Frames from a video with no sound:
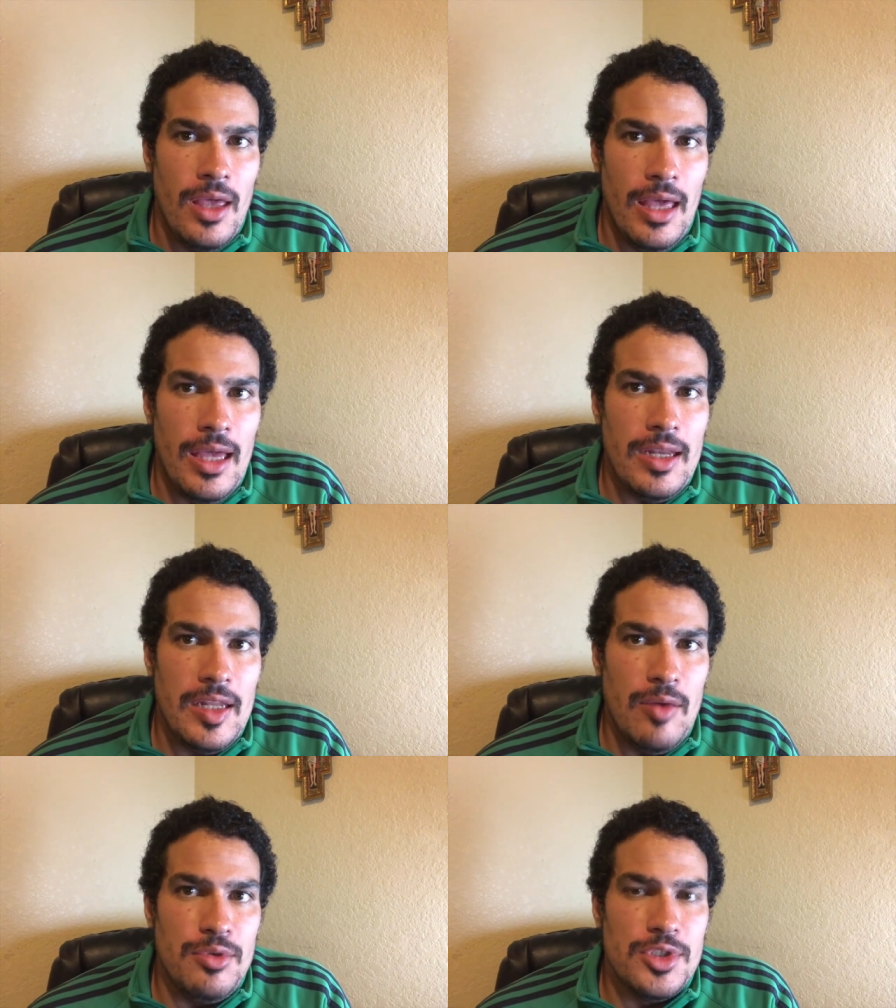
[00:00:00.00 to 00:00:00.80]
and
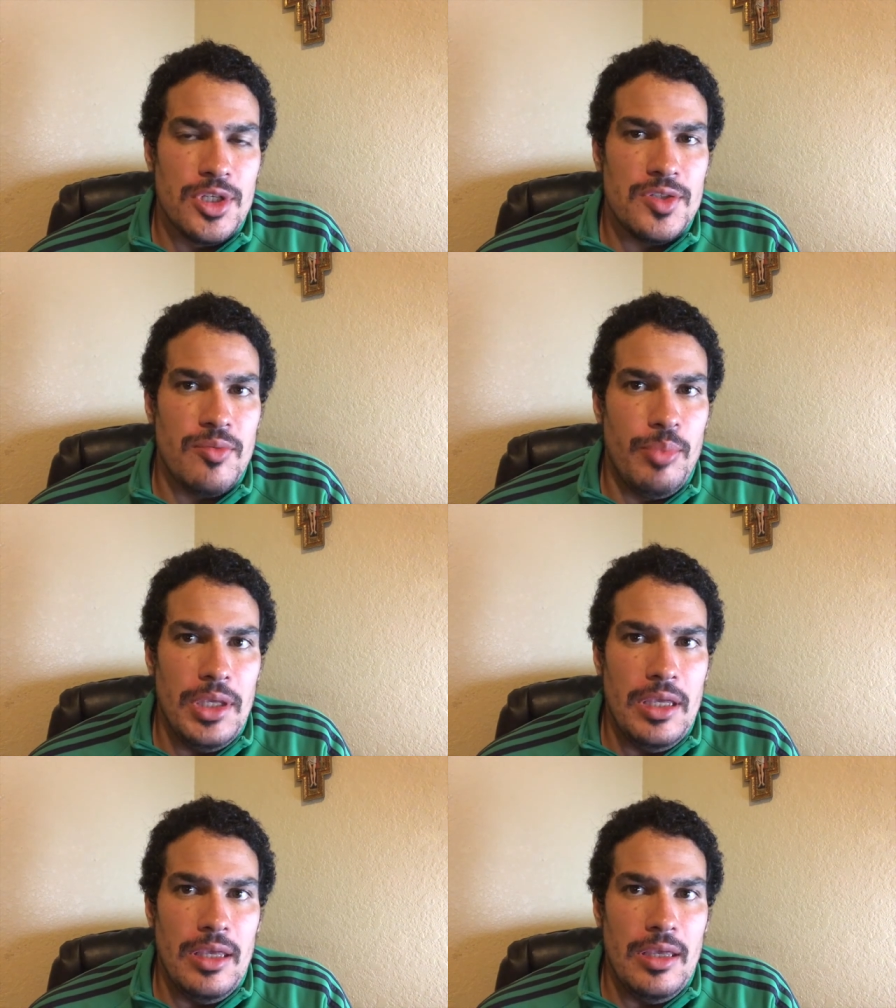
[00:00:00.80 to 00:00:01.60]
it would just
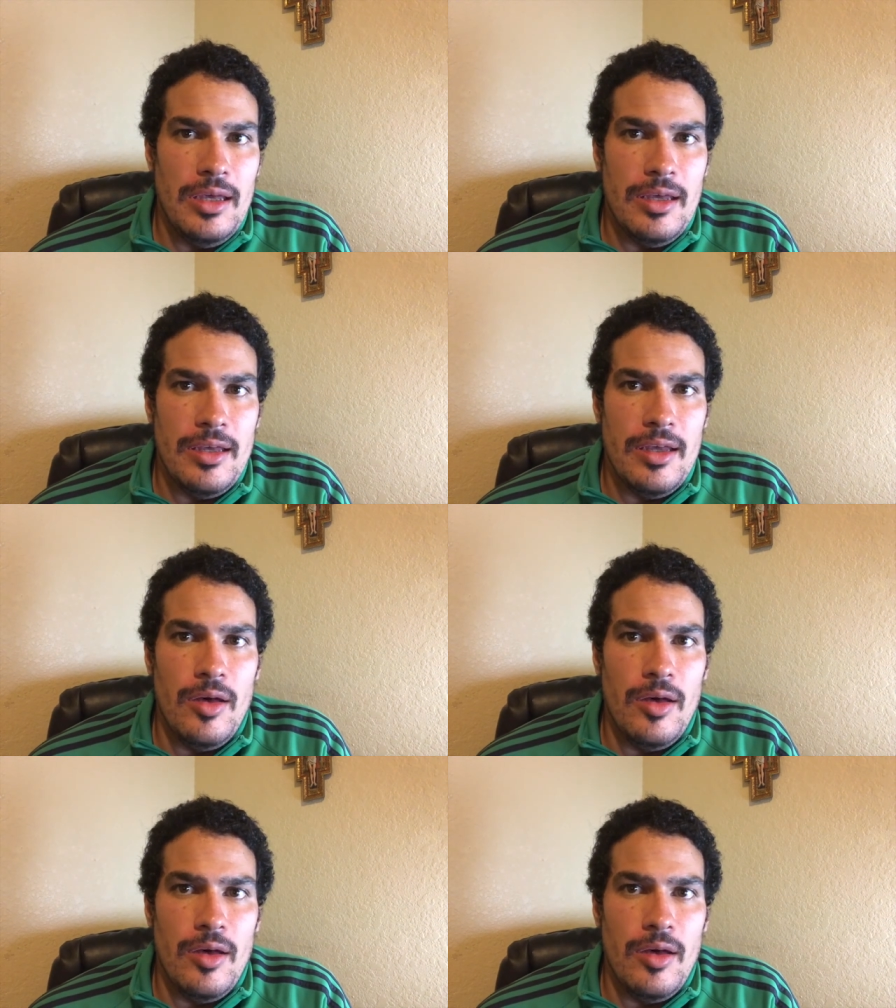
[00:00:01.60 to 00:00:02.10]
be uh,